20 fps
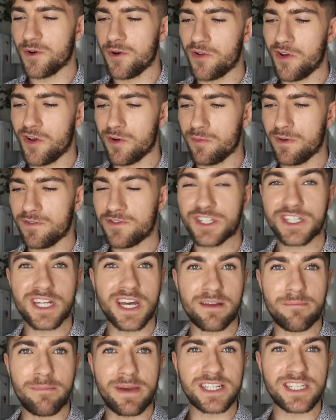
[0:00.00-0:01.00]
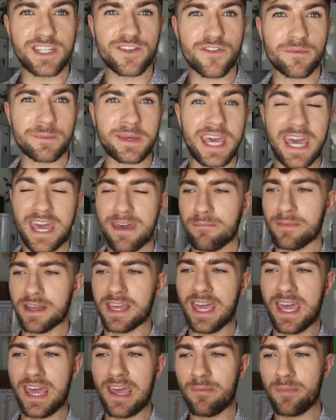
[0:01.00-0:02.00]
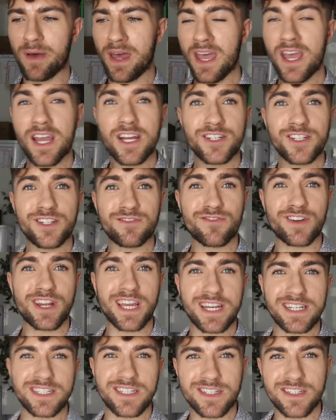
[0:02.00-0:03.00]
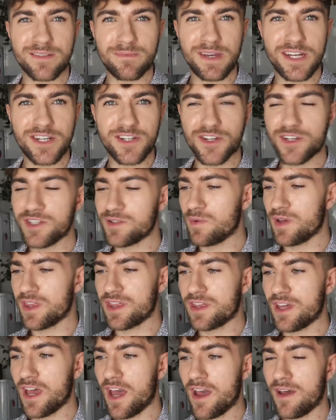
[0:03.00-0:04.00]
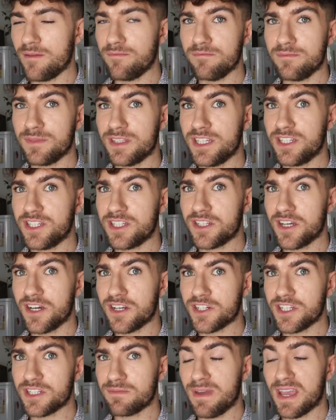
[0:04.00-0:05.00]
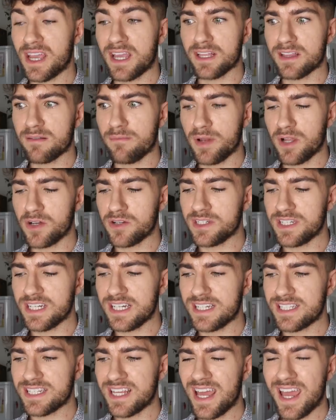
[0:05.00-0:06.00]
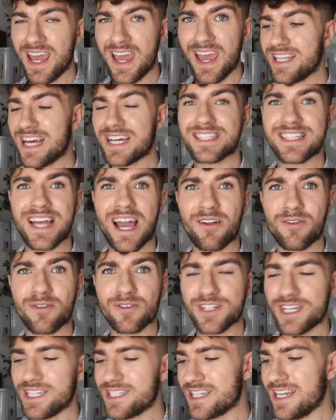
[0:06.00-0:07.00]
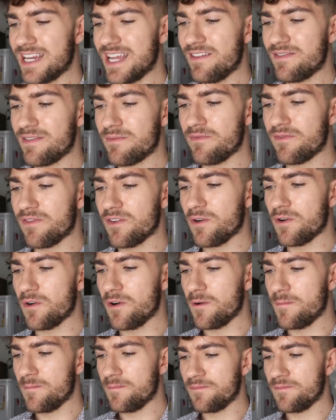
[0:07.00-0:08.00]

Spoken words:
going on. We've just had a message from Kate McCabe. She's running into some issues with the dessert she's making, the blondies. She's asked how long she has to leave them for.